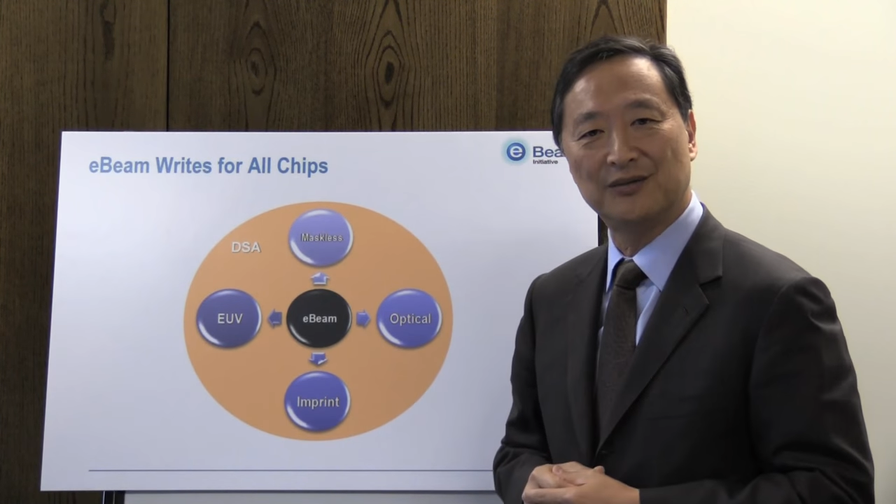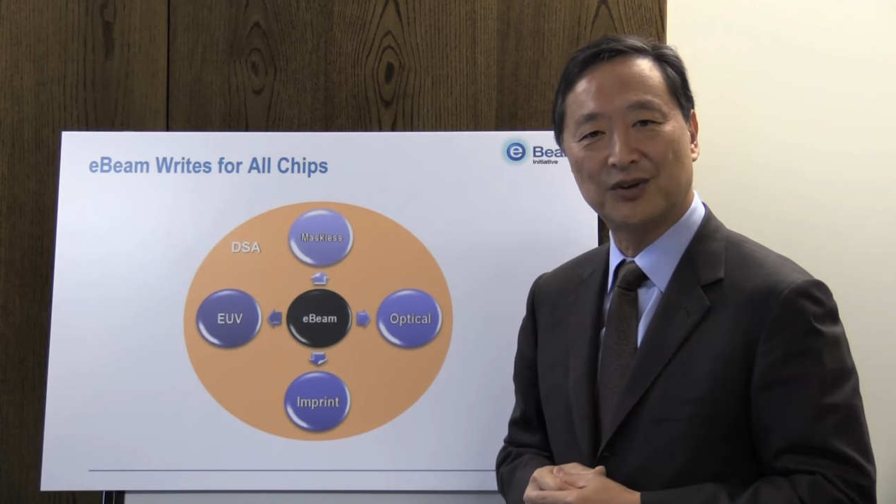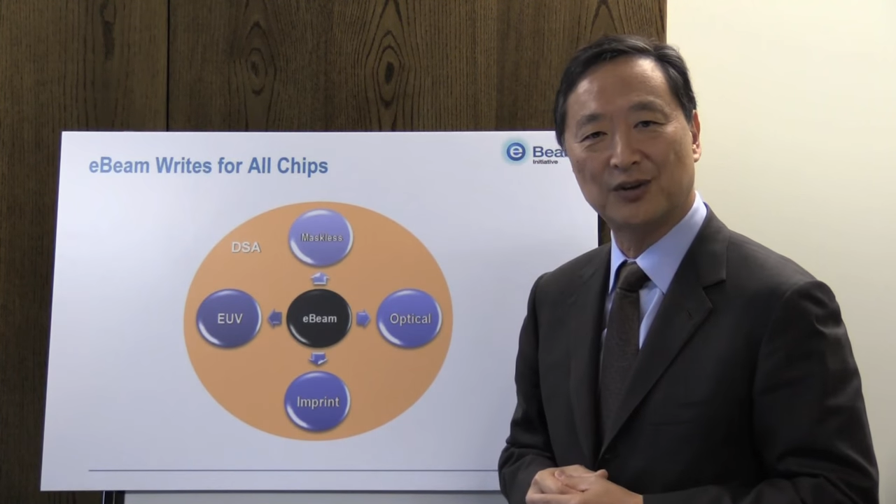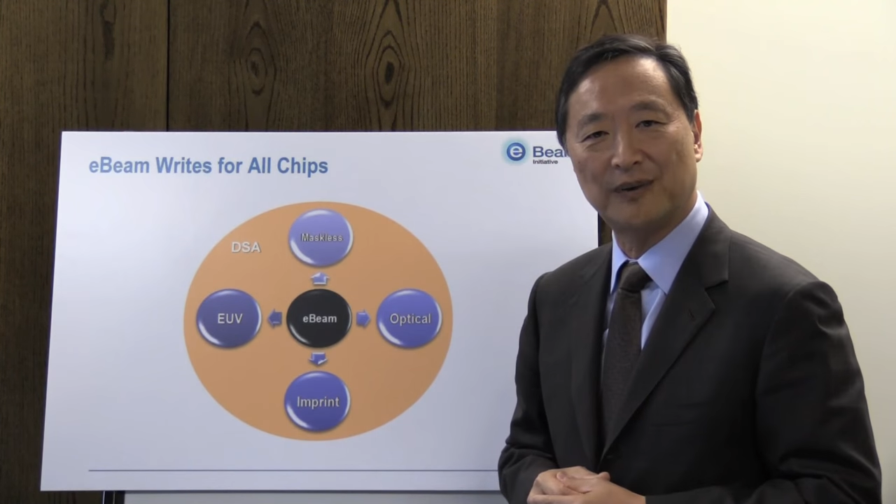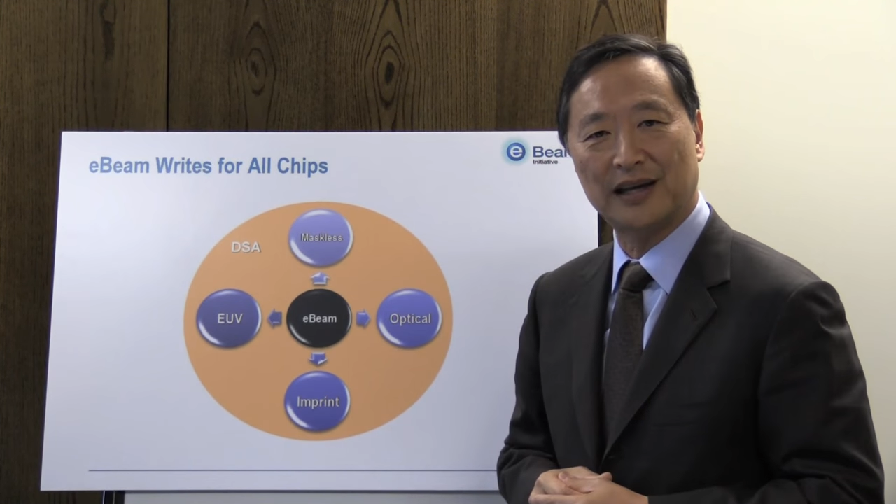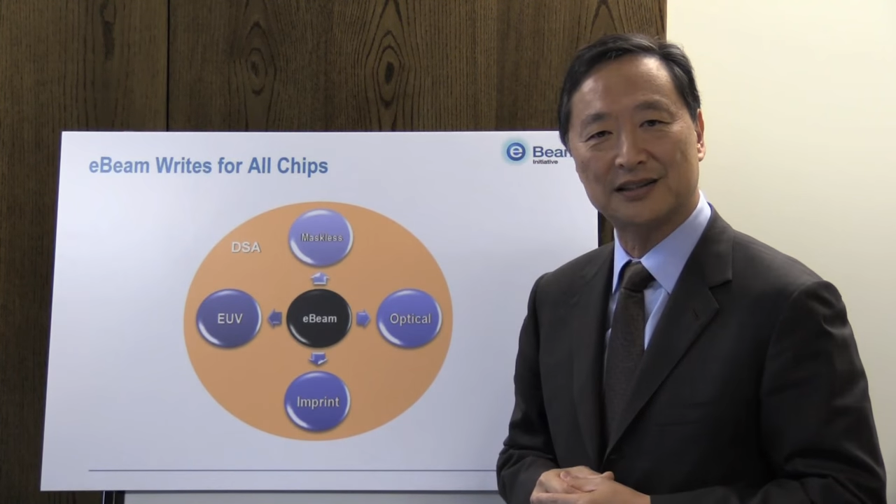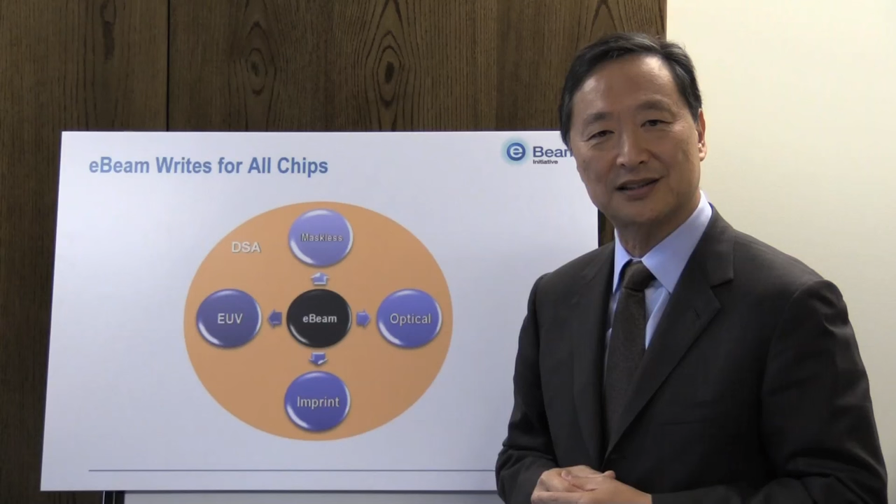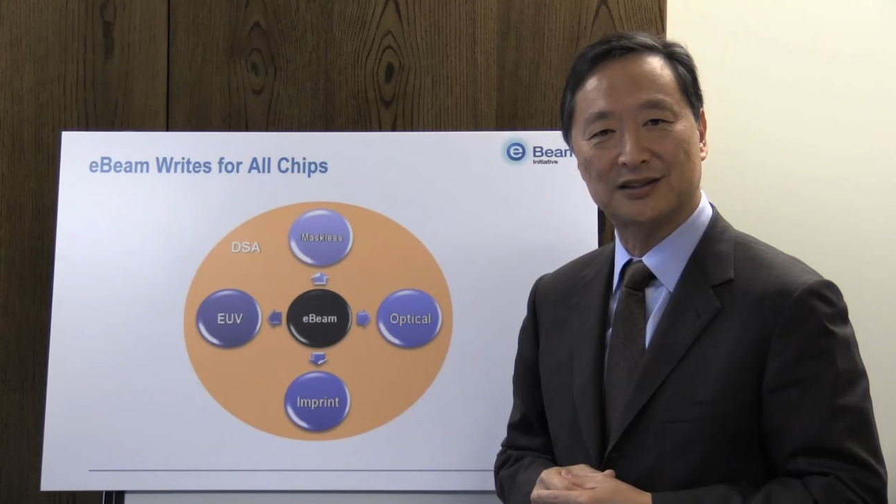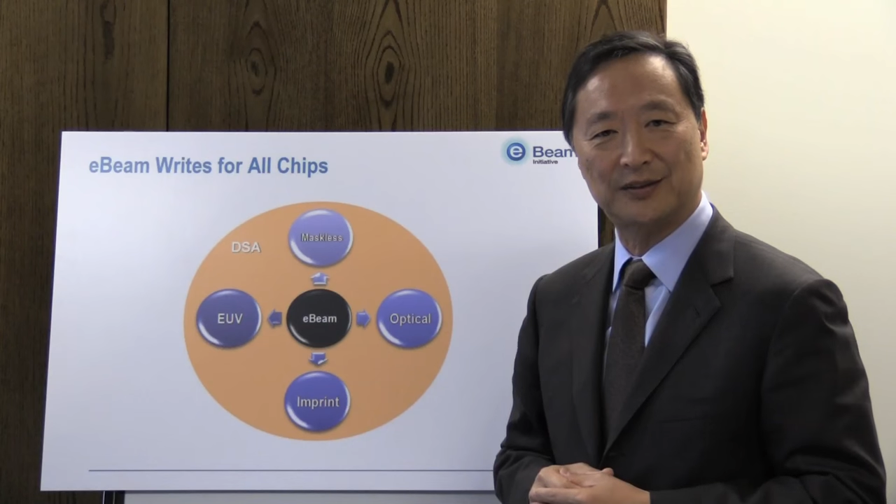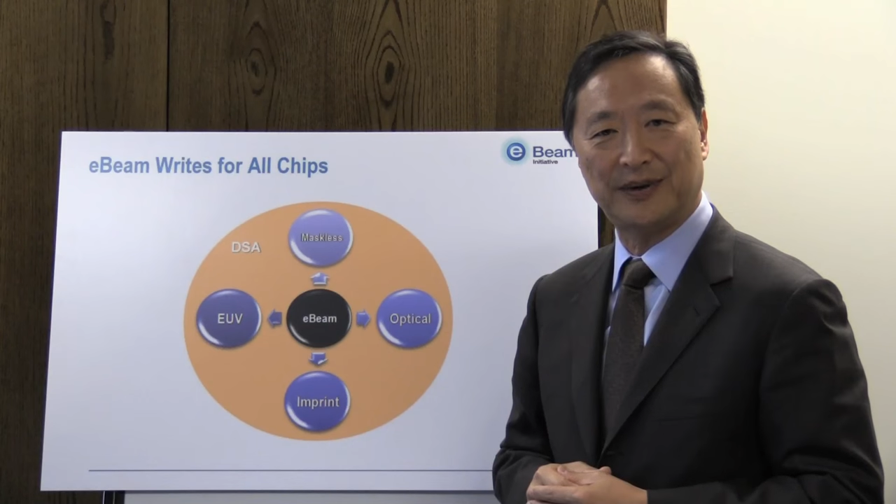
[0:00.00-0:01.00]

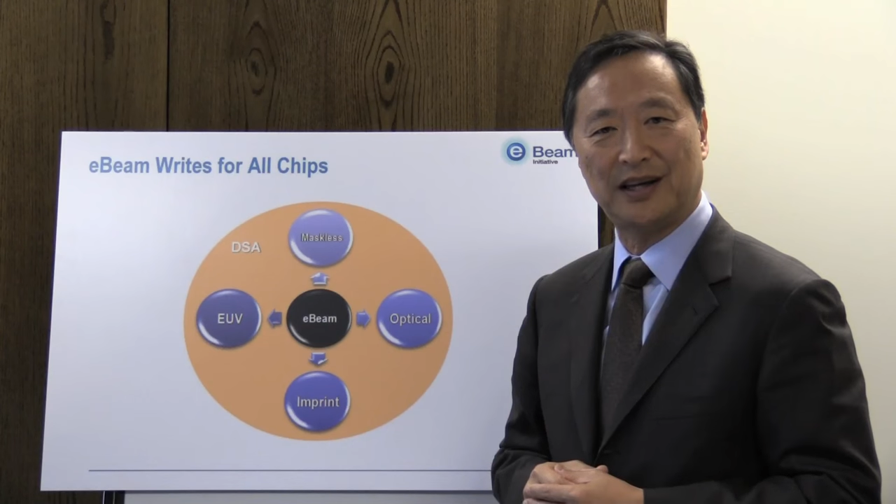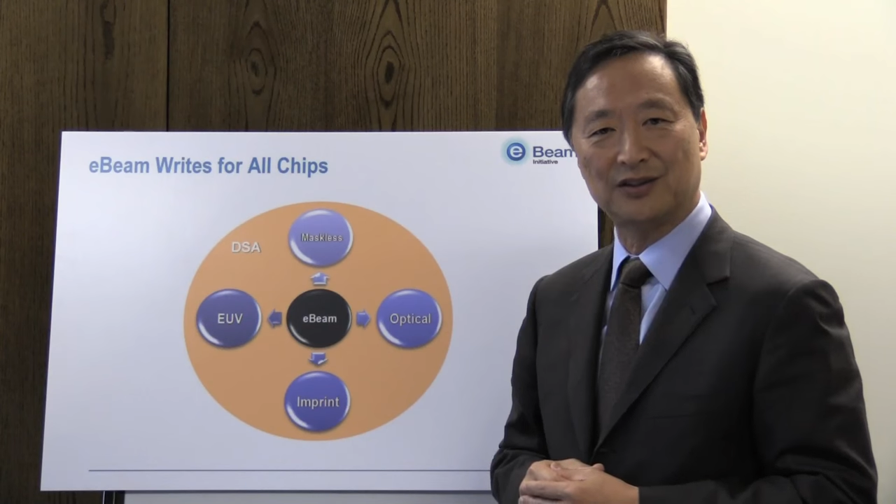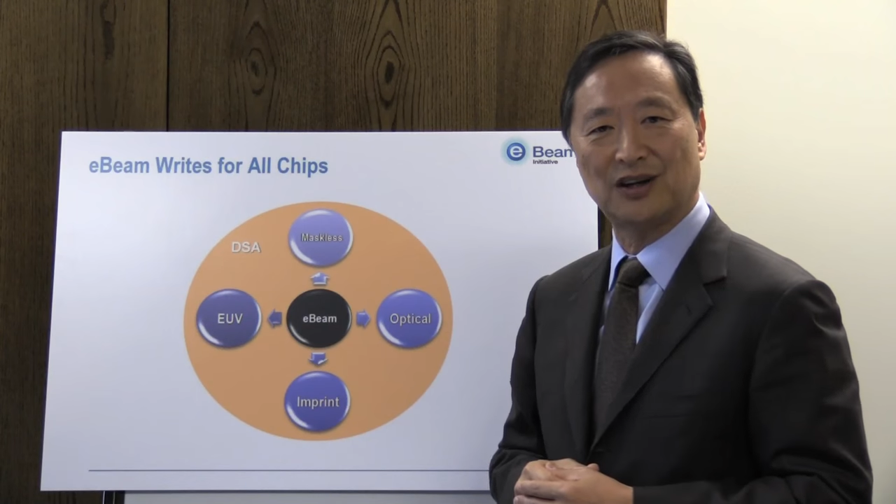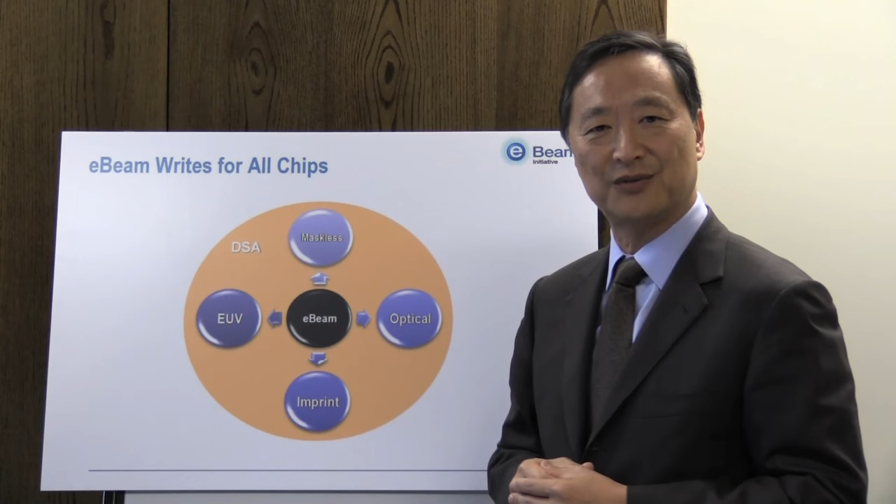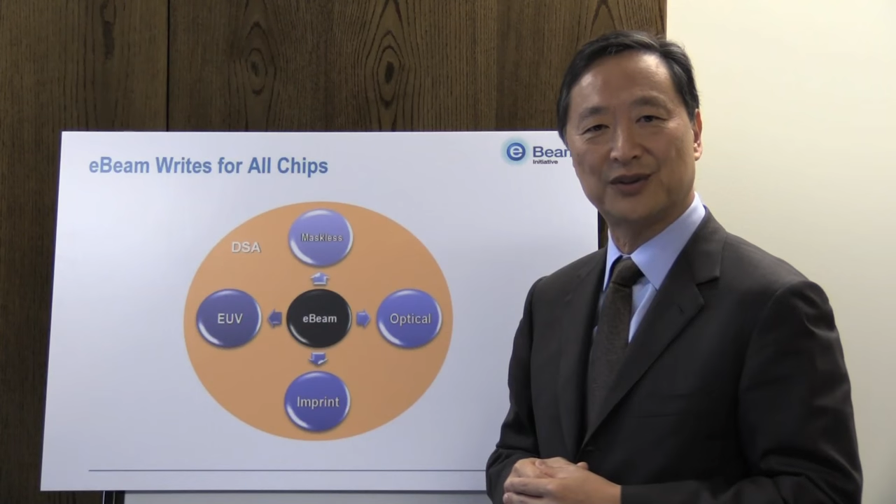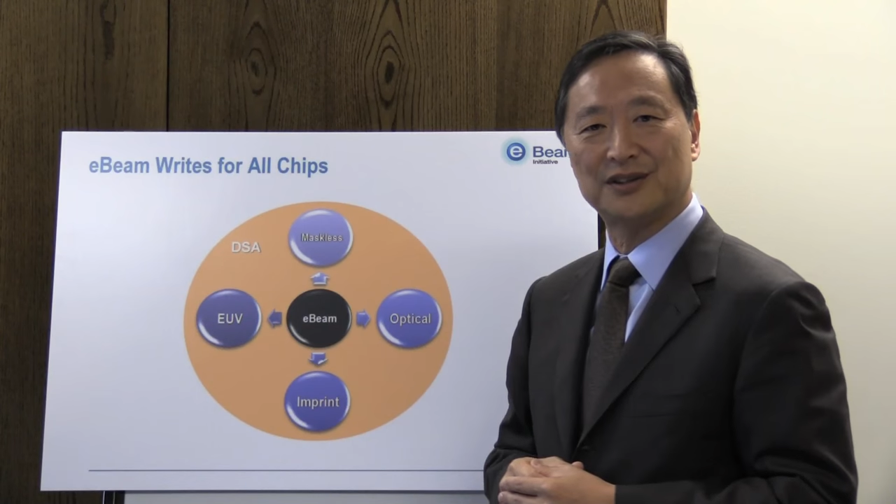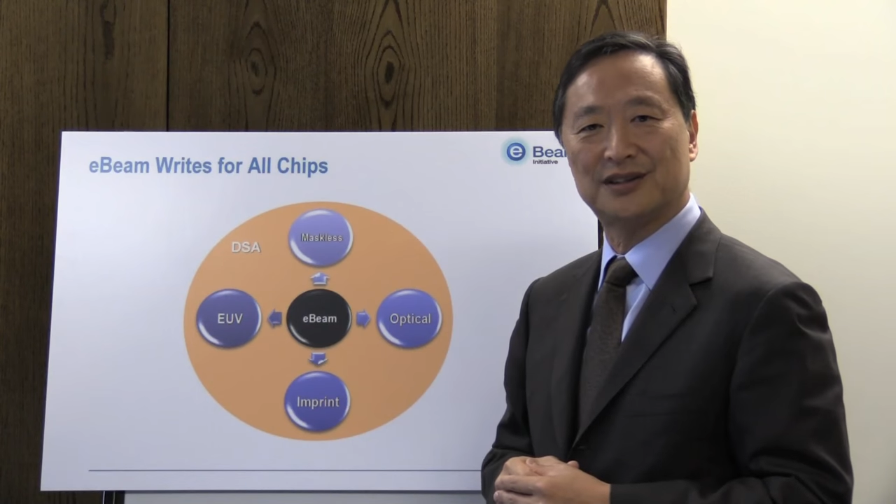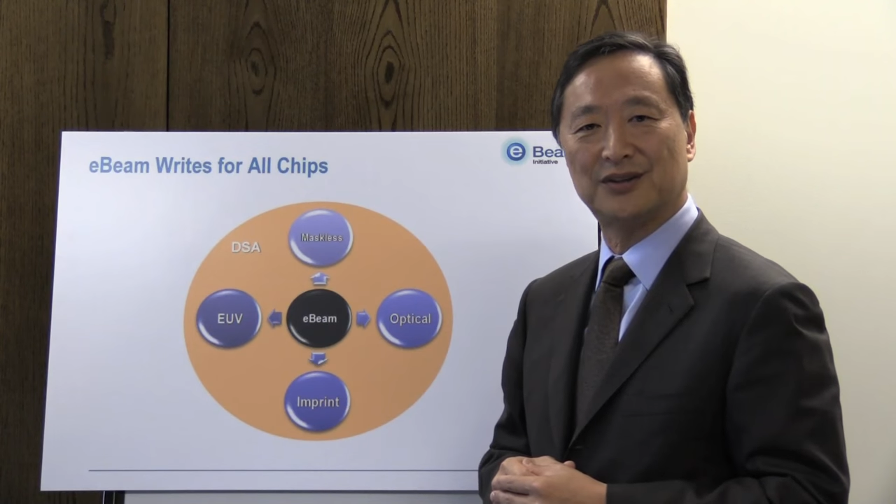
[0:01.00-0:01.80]
Photomask Japan conference.